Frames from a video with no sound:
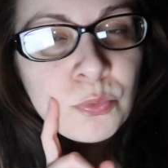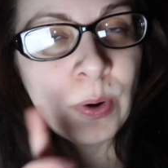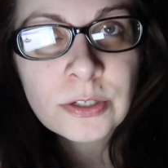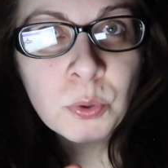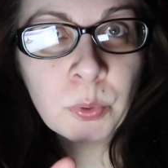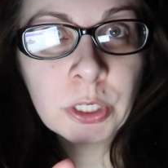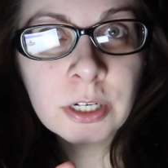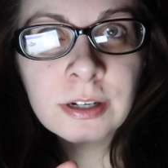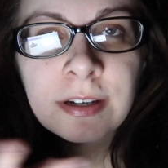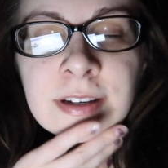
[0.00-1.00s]
went to
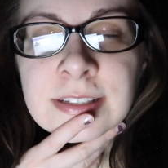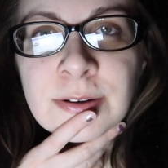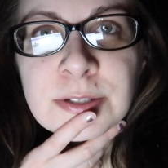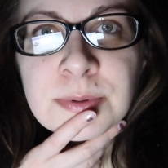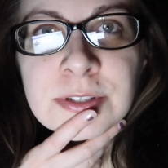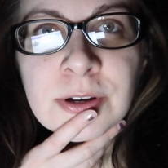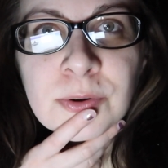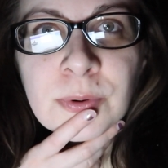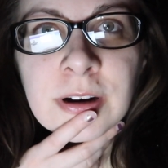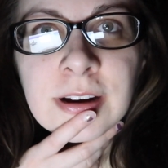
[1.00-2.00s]
work because I was supposed to go
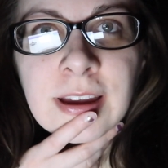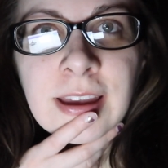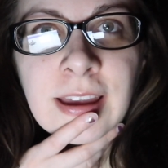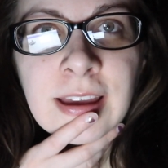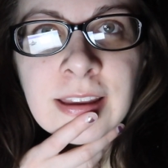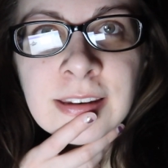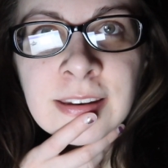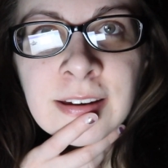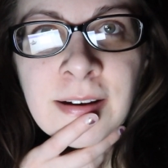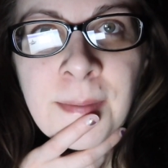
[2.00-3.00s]
to work
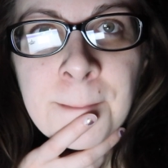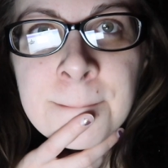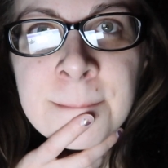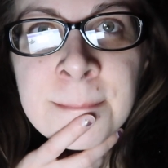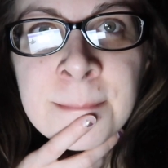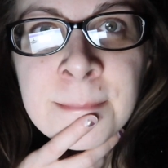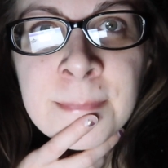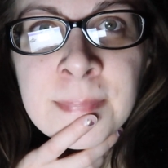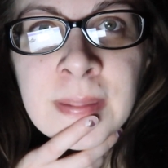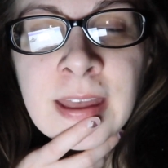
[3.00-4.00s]
and uh,
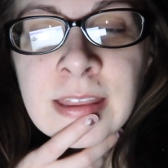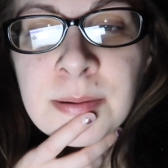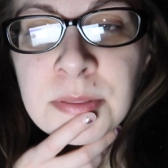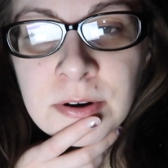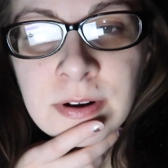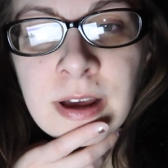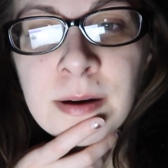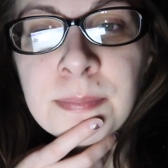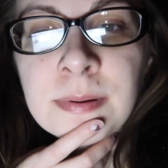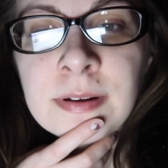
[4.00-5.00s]
ended up throwing
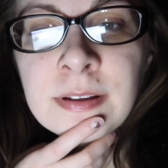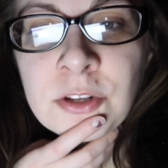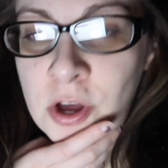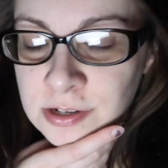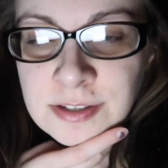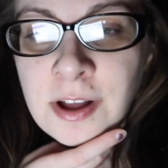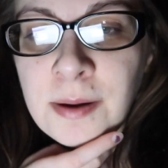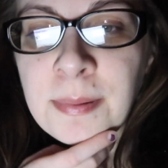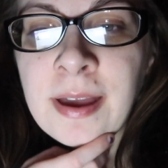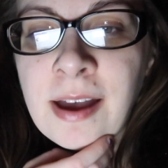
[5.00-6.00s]
up
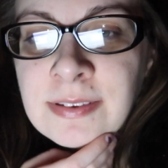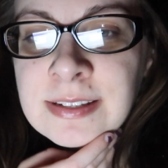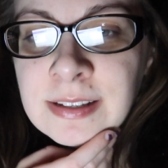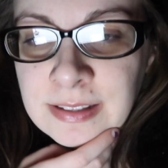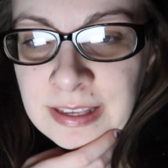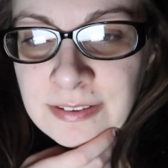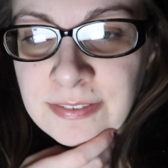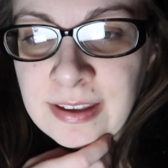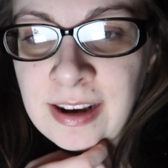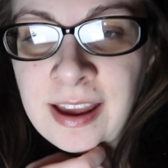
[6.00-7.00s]
nonstop, having to
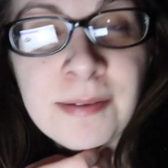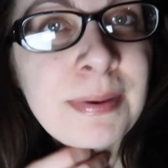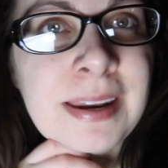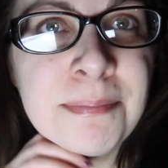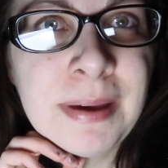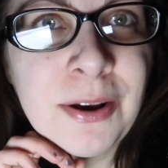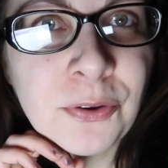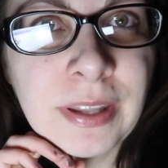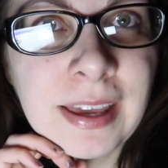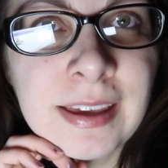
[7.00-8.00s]
leave. And I had been in bed
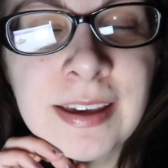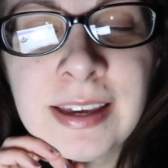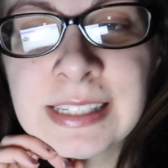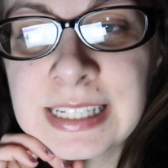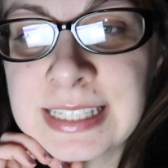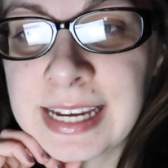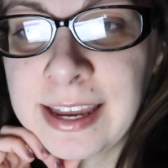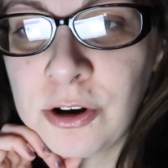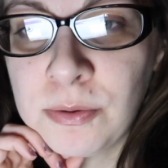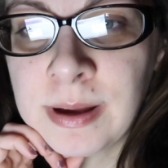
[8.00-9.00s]
all day since I
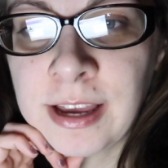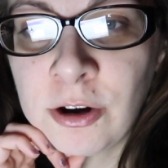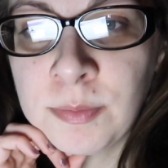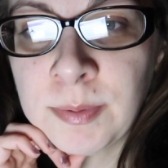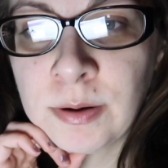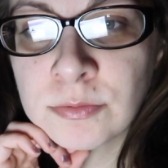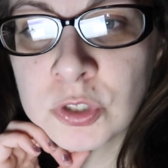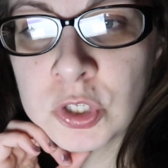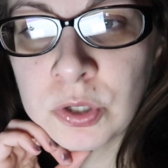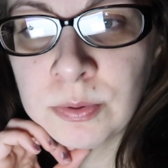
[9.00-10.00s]
got home. I got home
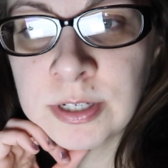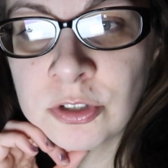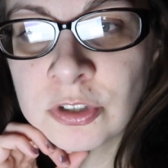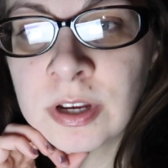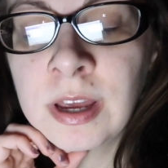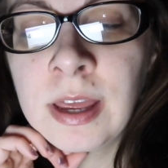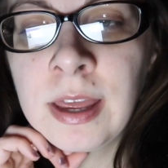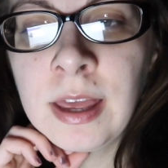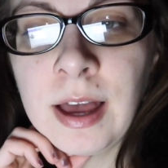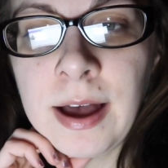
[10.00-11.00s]
around 2-ish.
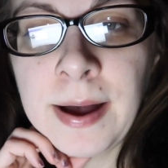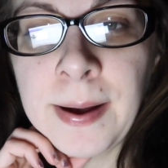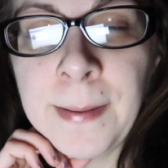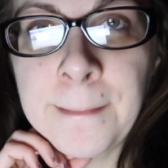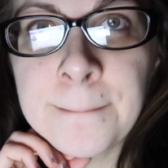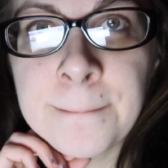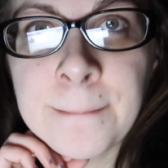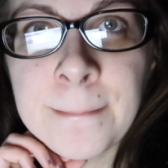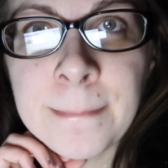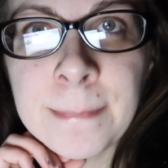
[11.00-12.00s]
Um,
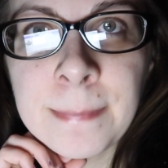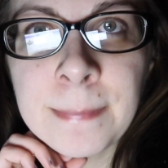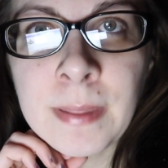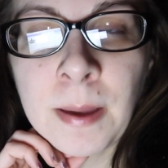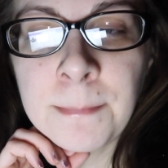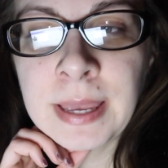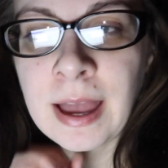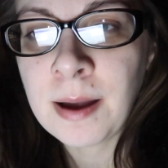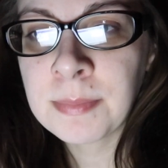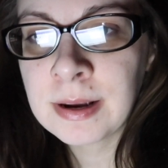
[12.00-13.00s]
but
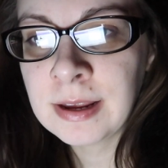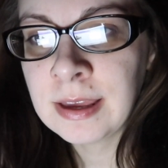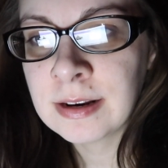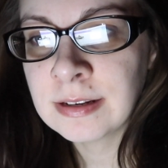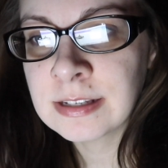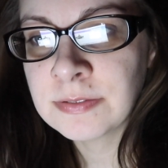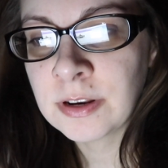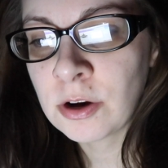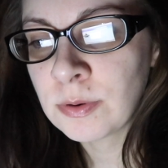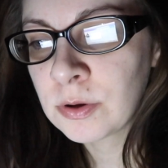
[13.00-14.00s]
yeah, I'm gonna edit this
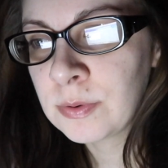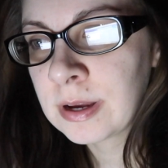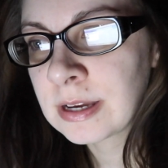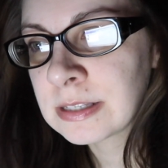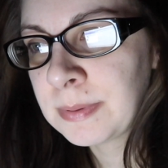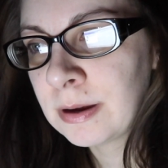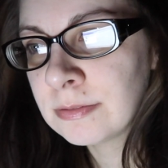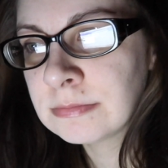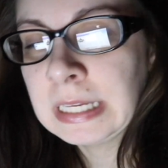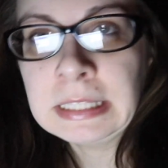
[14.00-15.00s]
video real quick. It's about
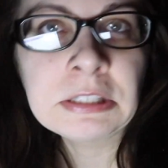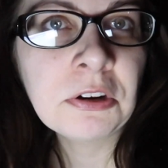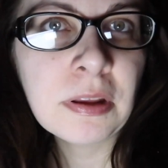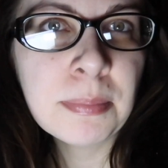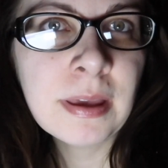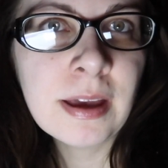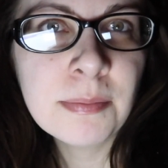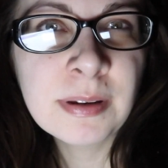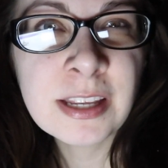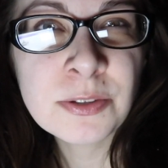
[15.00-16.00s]
9.30
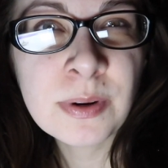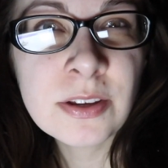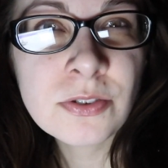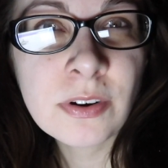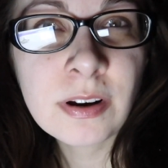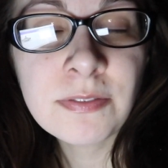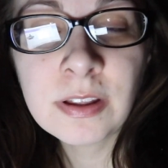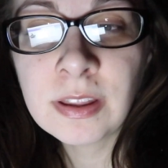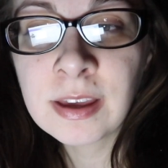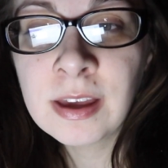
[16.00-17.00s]
p.m. and that's when I started
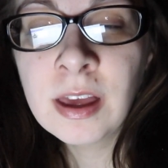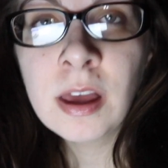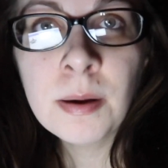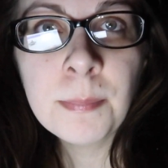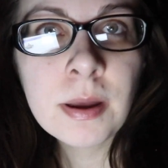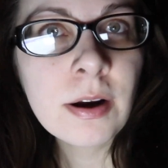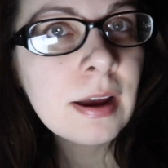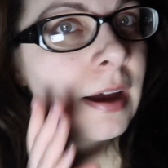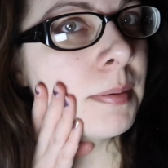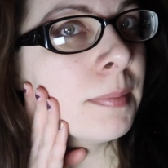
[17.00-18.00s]
feeling better. I
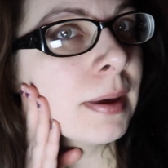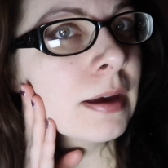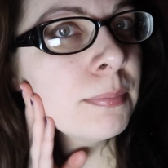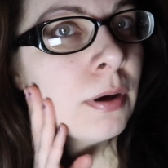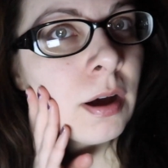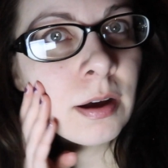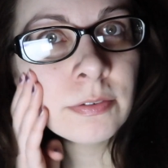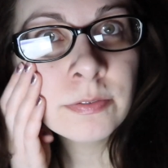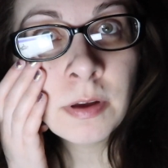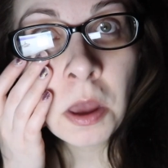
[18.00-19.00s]
got my makeup off,